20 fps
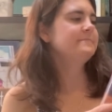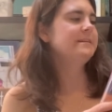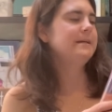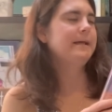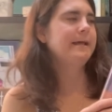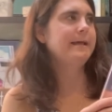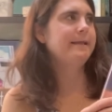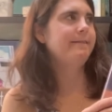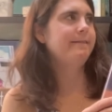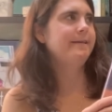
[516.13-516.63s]

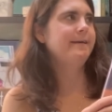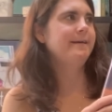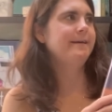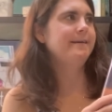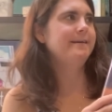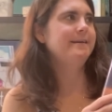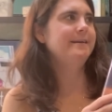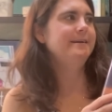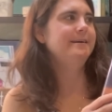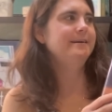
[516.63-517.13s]
and
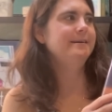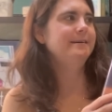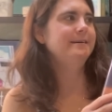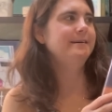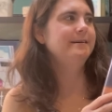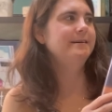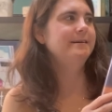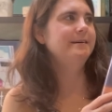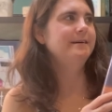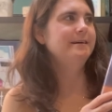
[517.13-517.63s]
then
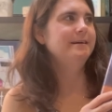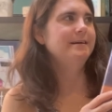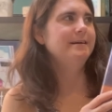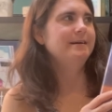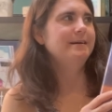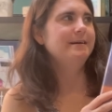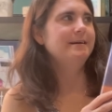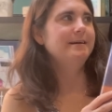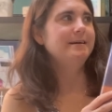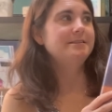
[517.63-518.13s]

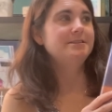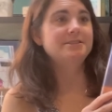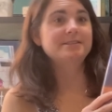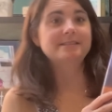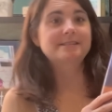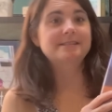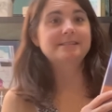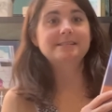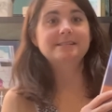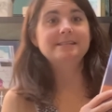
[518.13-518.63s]

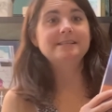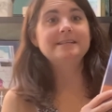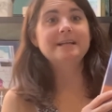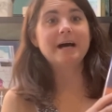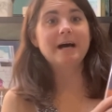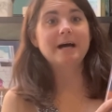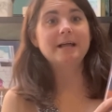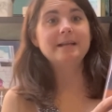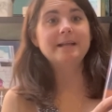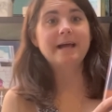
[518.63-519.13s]
just
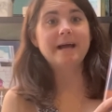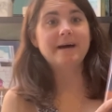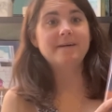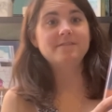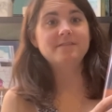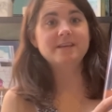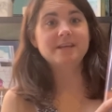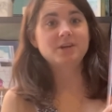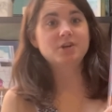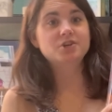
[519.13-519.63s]
not have
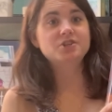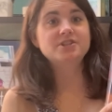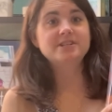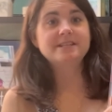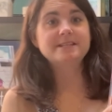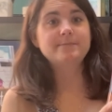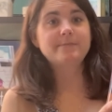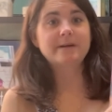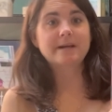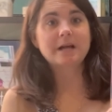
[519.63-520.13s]
the energy
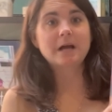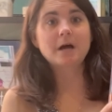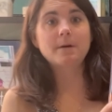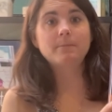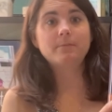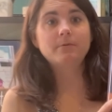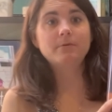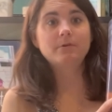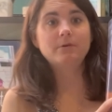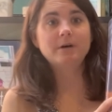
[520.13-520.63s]
to pick
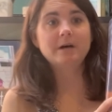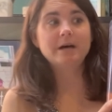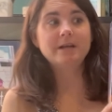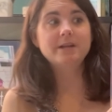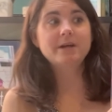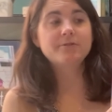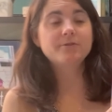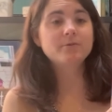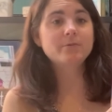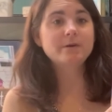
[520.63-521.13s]
up
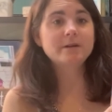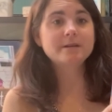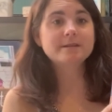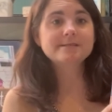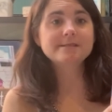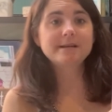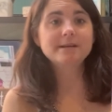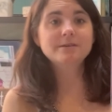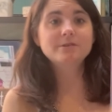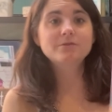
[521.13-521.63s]
another one because
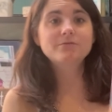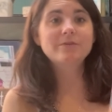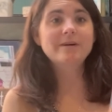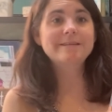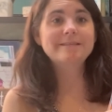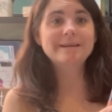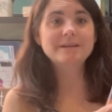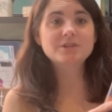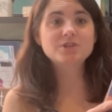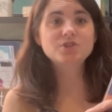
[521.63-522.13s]
I could have read
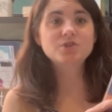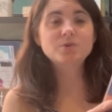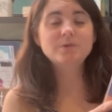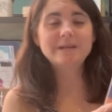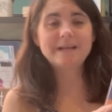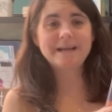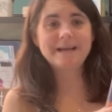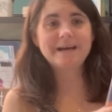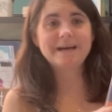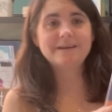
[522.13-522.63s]
like two and
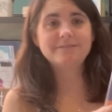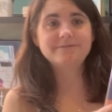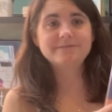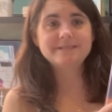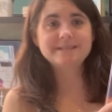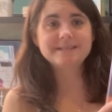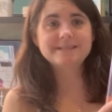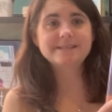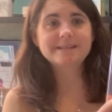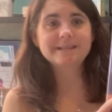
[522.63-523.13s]
a half
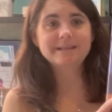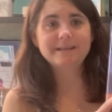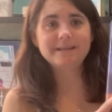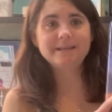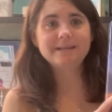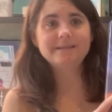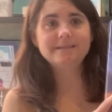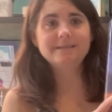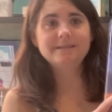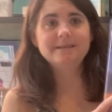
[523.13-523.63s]

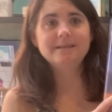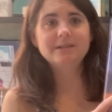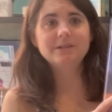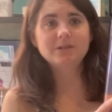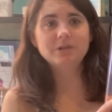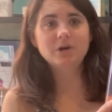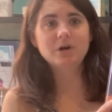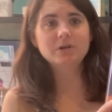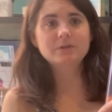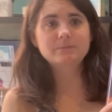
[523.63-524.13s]
decently
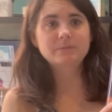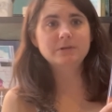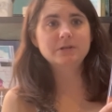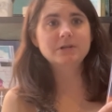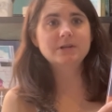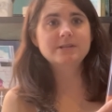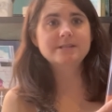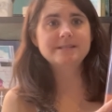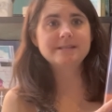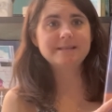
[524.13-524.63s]
long
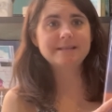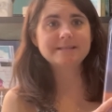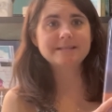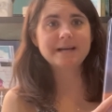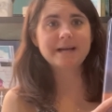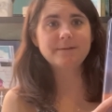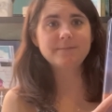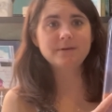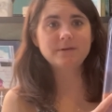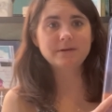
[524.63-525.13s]
books in the
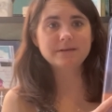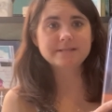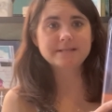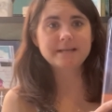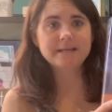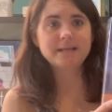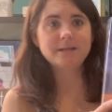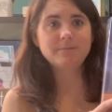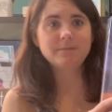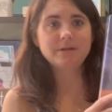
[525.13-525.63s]
time it has
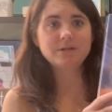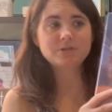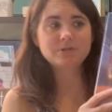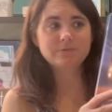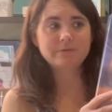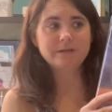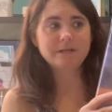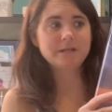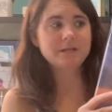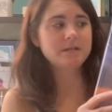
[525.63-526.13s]
taken me to
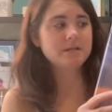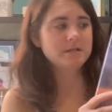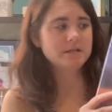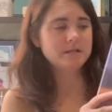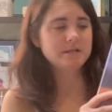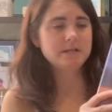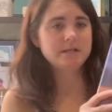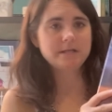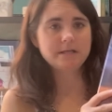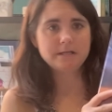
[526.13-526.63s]
read
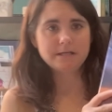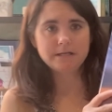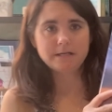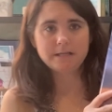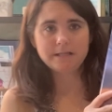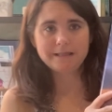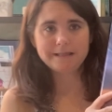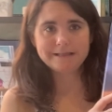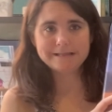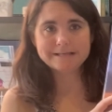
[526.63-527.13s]

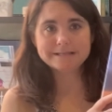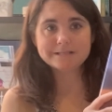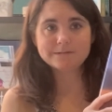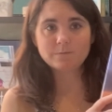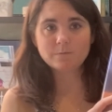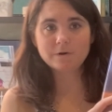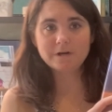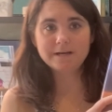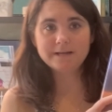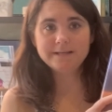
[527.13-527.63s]
this
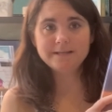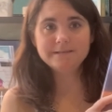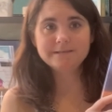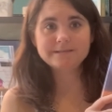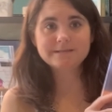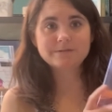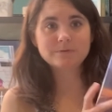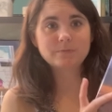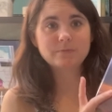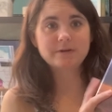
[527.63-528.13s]
one.
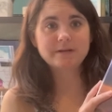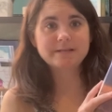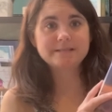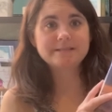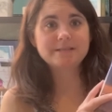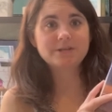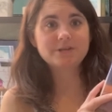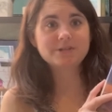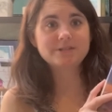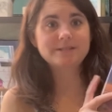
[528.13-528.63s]
So Brandon
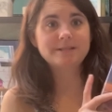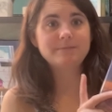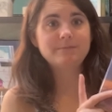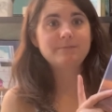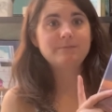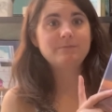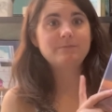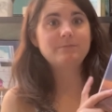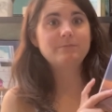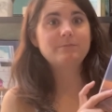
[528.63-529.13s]
Sanderson
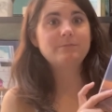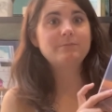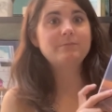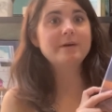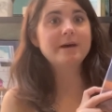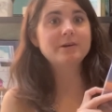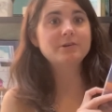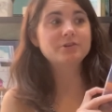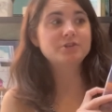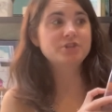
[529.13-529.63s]

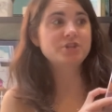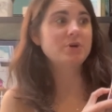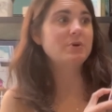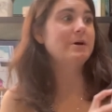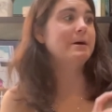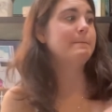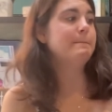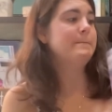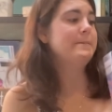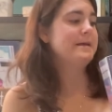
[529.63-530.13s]
better show
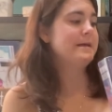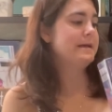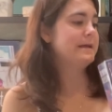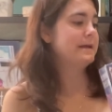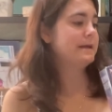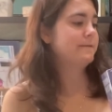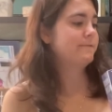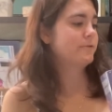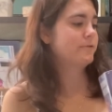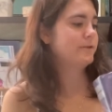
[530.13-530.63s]
up
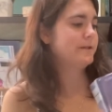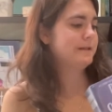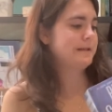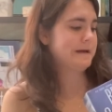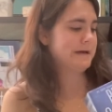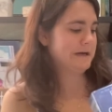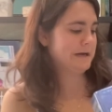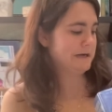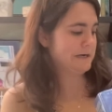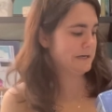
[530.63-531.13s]
big for the
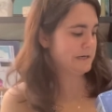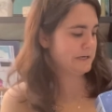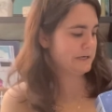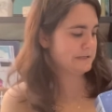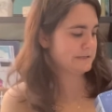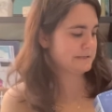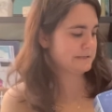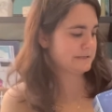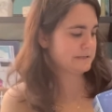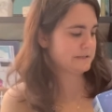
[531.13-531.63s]

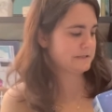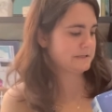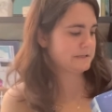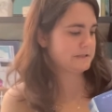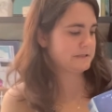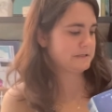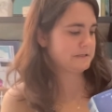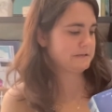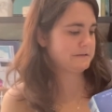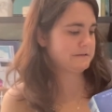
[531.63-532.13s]
last